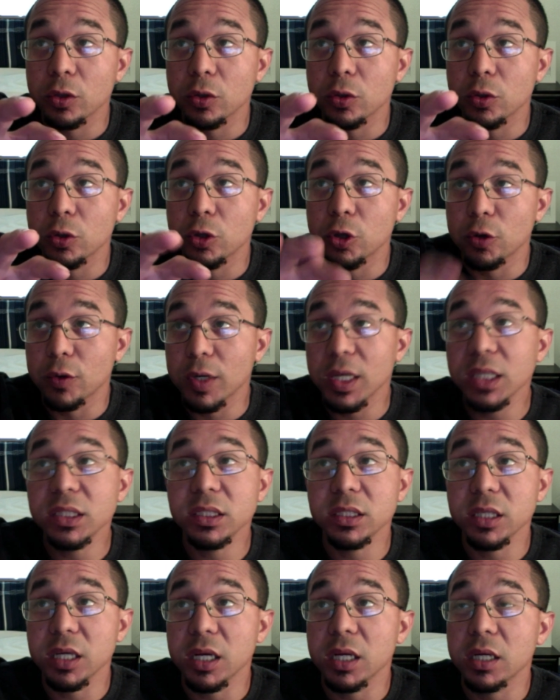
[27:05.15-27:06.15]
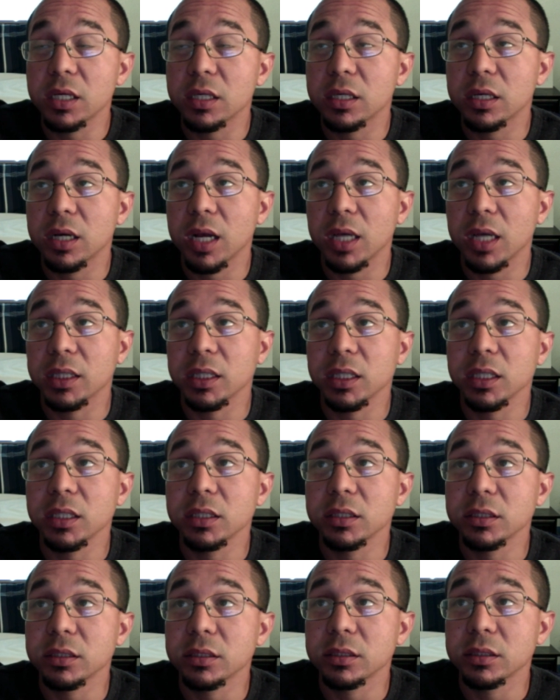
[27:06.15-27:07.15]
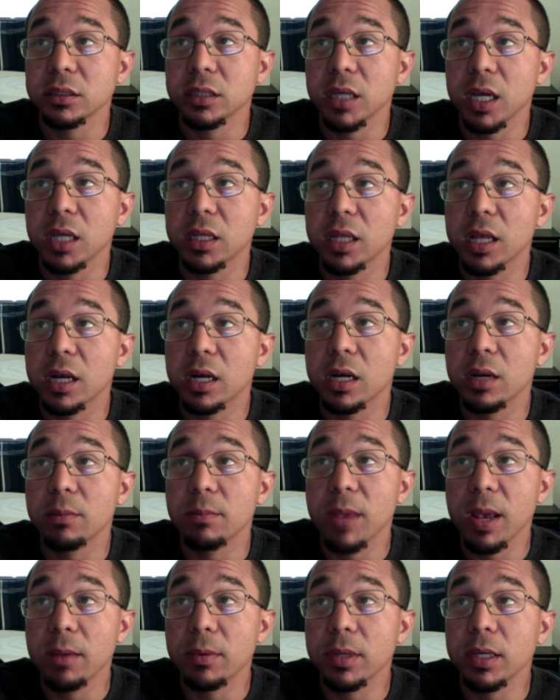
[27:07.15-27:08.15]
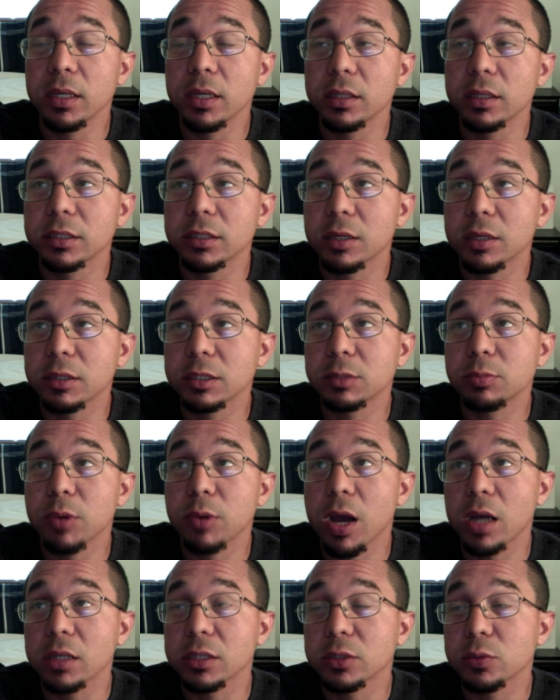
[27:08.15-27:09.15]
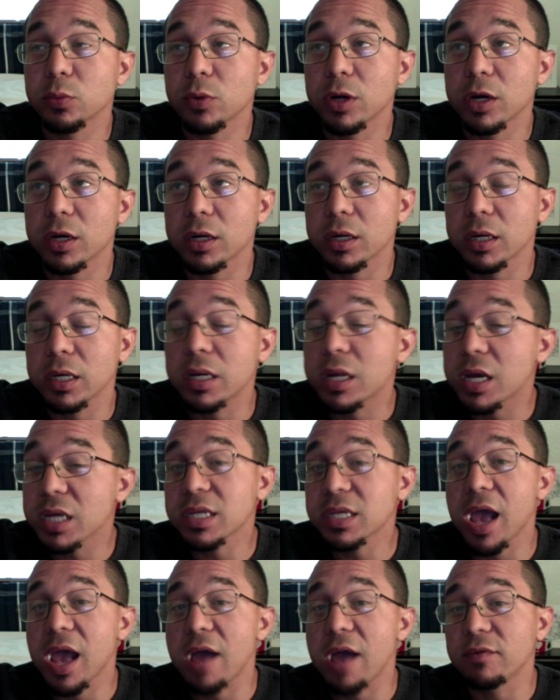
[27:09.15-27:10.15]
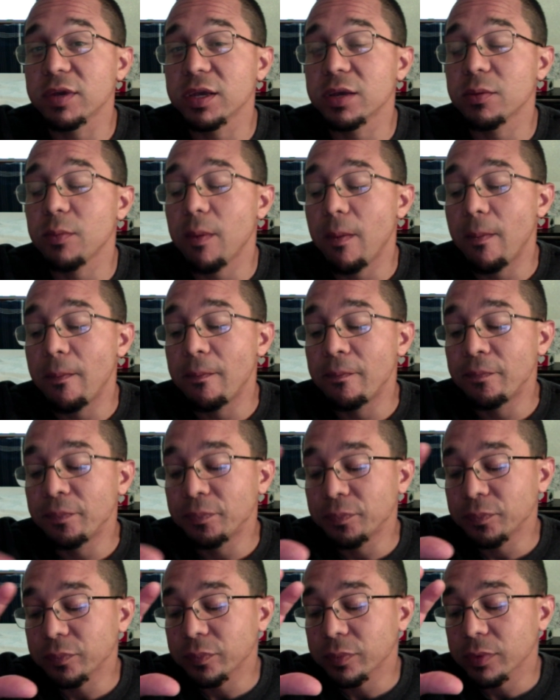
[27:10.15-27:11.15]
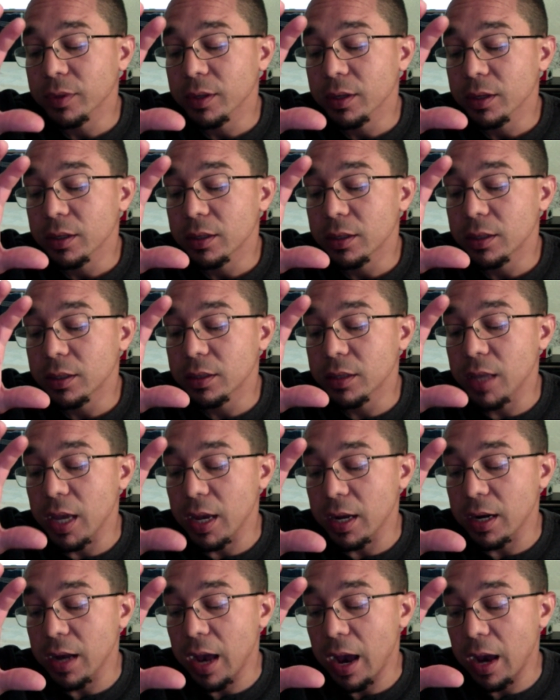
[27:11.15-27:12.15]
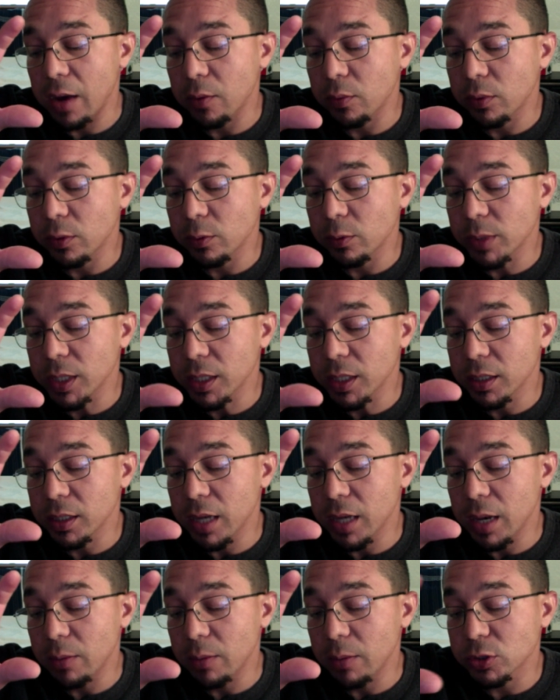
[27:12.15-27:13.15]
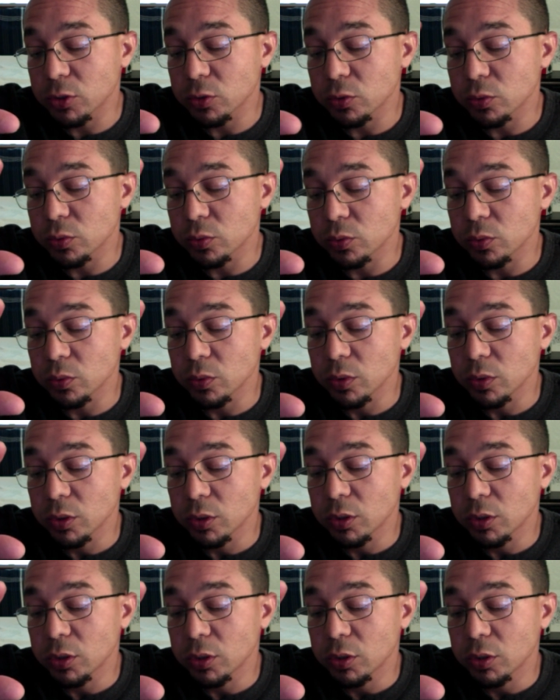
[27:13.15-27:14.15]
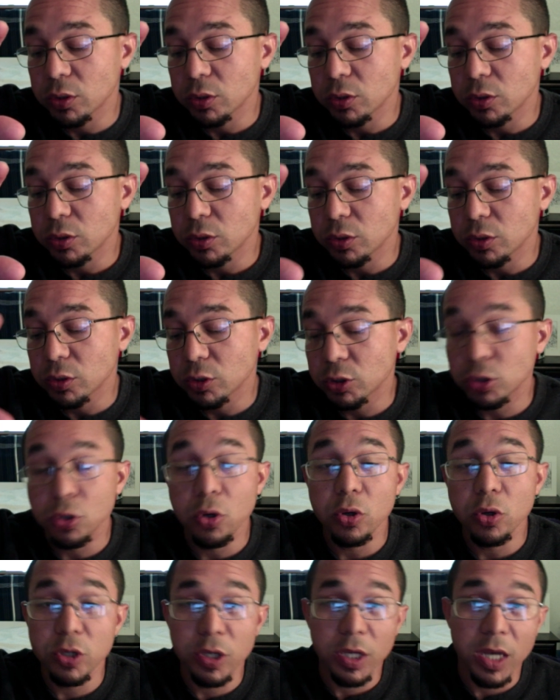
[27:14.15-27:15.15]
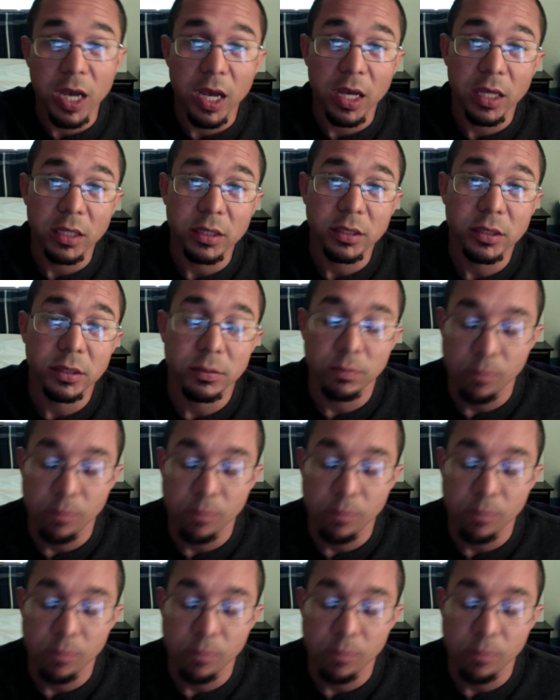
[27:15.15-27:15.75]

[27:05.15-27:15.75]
there is none like this, and then maybe some spots where it does have it. Then I will be able to show you guys